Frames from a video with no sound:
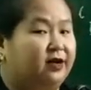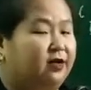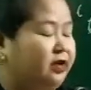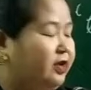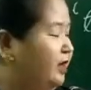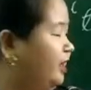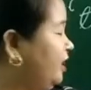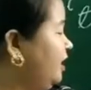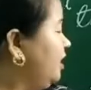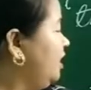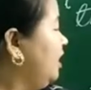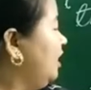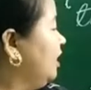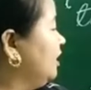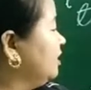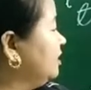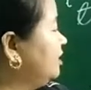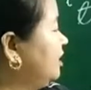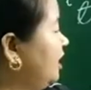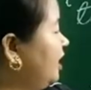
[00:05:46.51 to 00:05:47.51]
Okay,
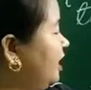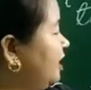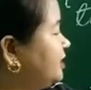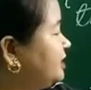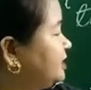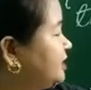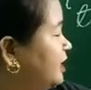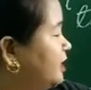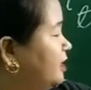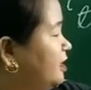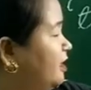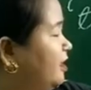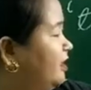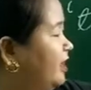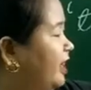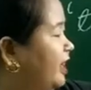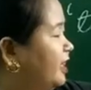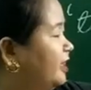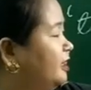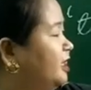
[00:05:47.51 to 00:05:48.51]
the singer
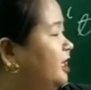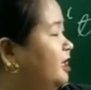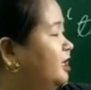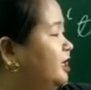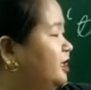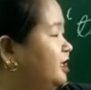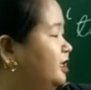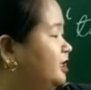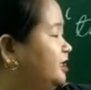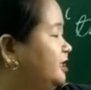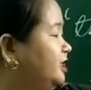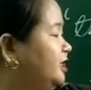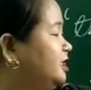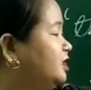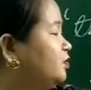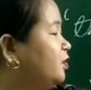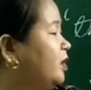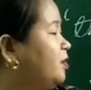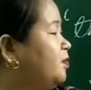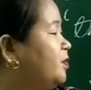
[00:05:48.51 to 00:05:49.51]
and the
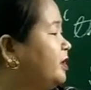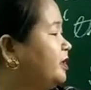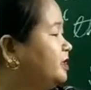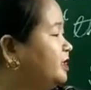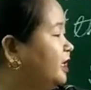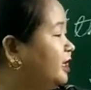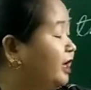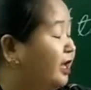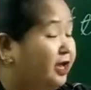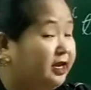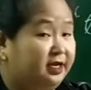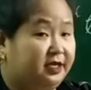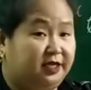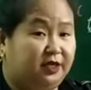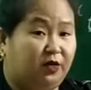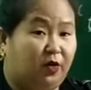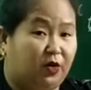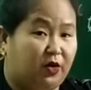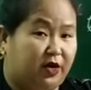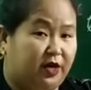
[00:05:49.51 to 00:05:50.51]
lyricist were present at the
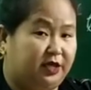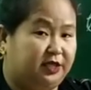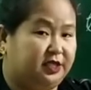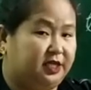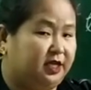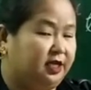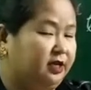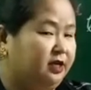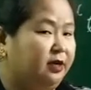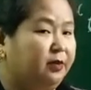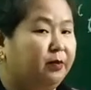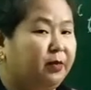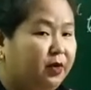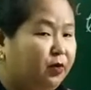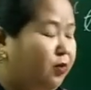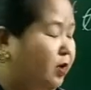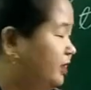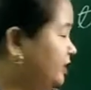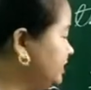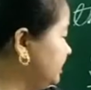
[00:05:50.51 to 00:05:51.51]
occasion. Number
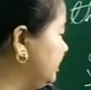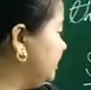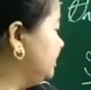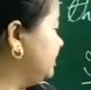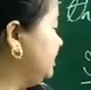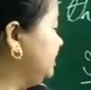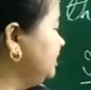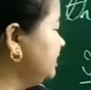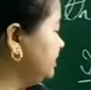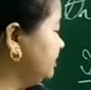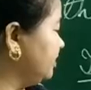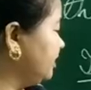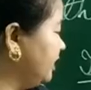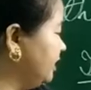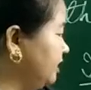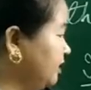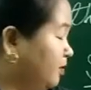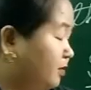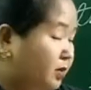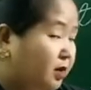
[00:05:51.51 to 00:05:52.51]
one sentence
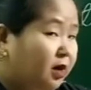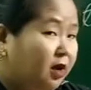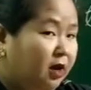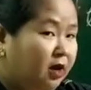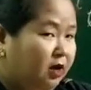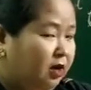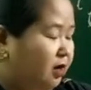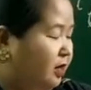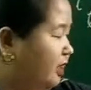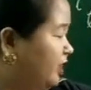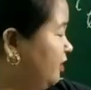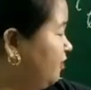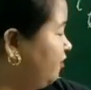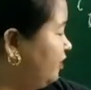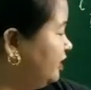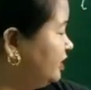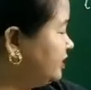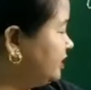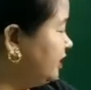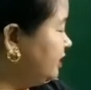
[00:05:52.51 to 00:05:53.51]
in
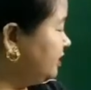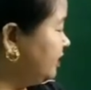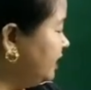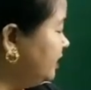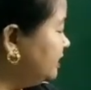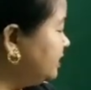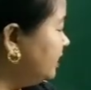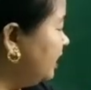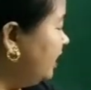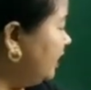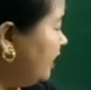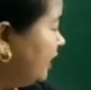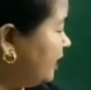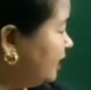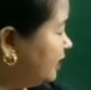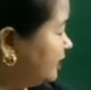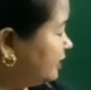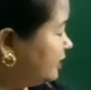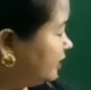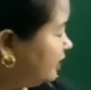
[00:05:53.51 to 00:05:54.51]
first sentence,
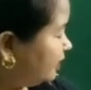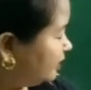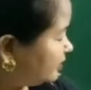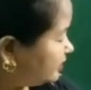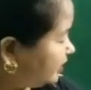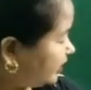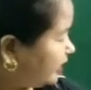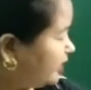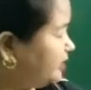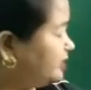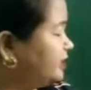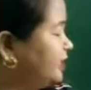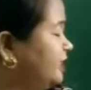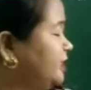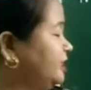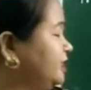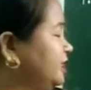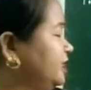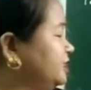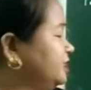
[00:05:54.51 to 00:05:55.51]
and second
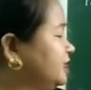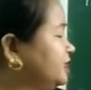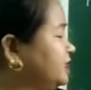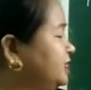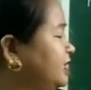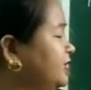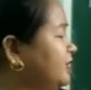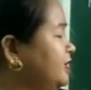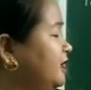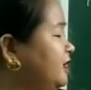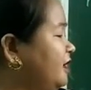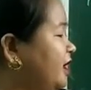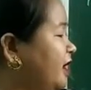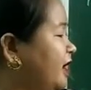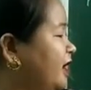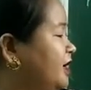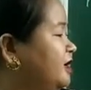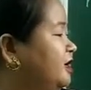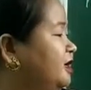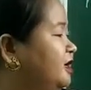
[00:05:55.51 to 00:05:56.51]
sentence, the singer
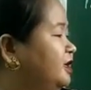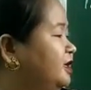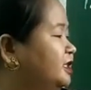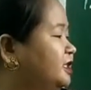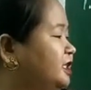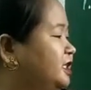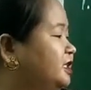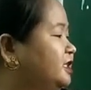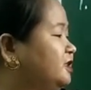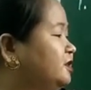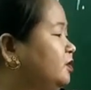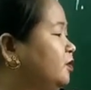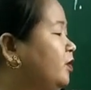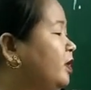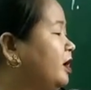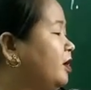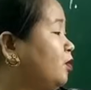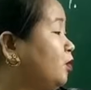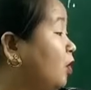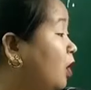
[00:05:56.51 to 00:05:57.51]
and lyricist
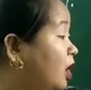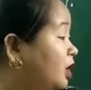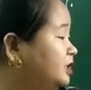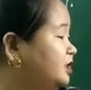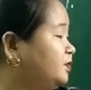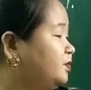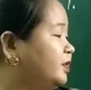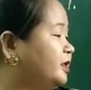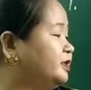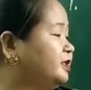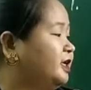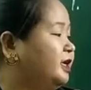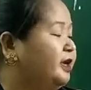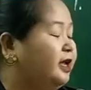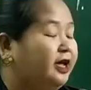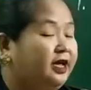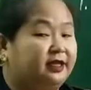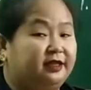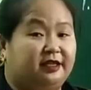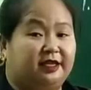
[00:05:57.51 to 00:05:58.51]
was present
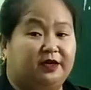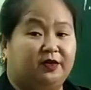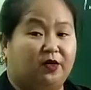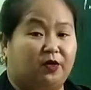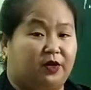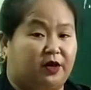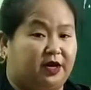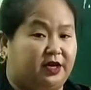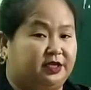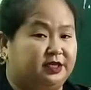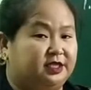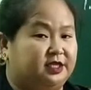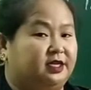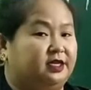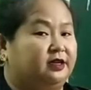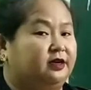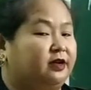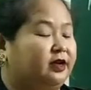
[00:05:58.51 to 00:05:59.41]
at the occasion.